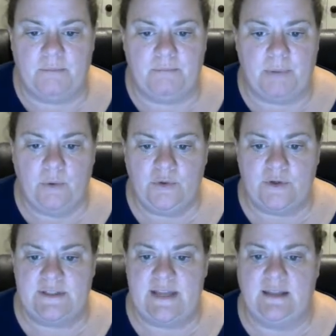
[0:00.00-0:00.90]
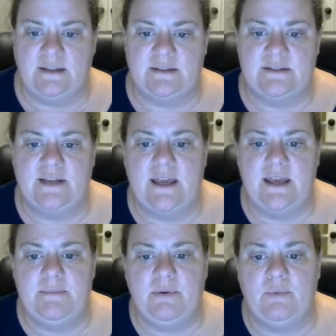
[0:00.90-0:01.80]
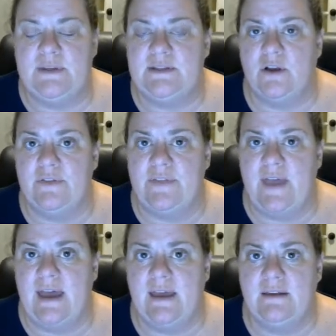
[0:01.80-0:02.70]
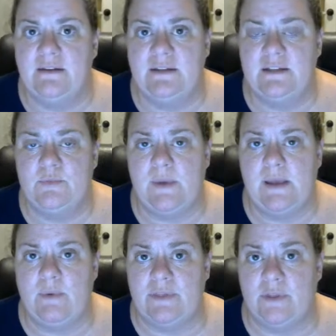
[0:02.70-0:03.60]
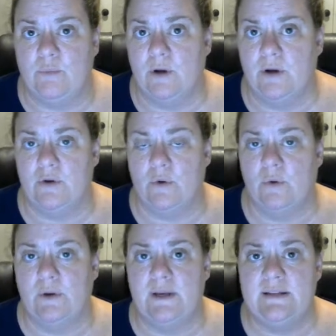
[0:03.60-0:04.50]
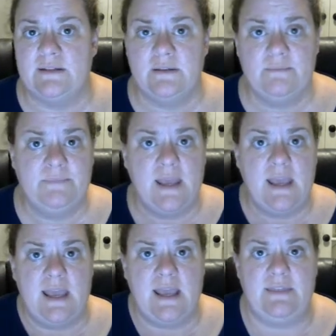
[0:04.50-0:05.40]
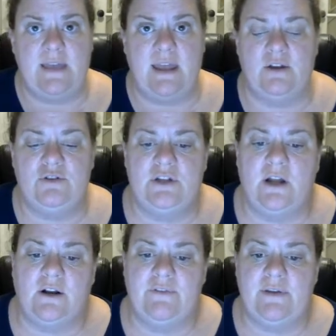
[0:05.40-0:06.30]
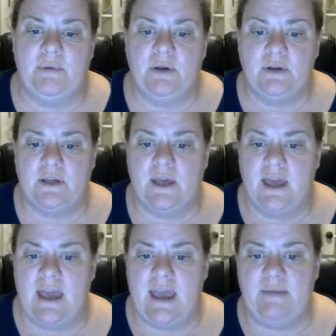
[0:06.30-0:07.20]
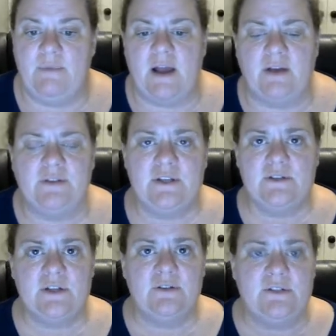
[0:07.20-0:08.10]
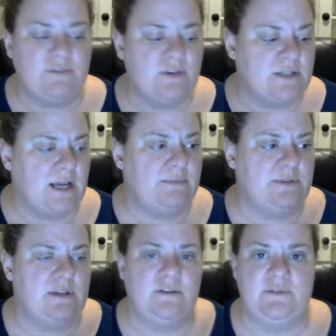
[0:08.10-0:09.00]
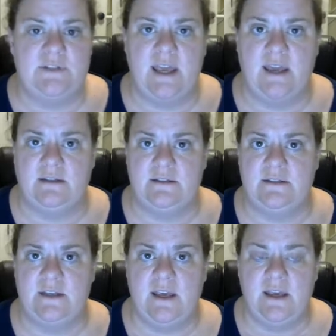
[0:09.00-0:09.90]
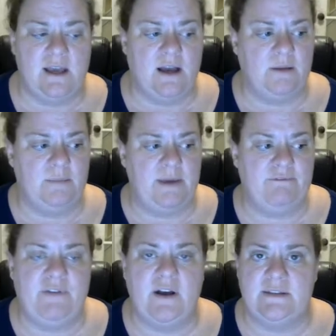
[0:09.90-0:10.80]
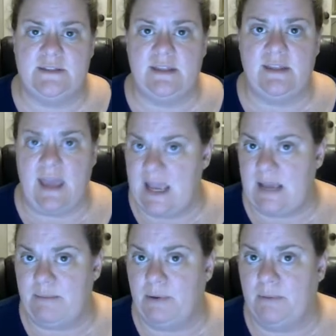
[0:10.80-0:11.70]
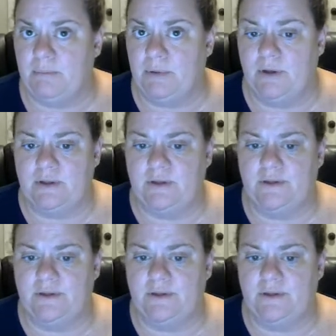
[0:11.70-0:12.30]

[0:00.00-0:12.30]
Bold or italics type, we saw that this week with the word organism in that oceanography book. And we also saw different types of text and fonts in the ape book.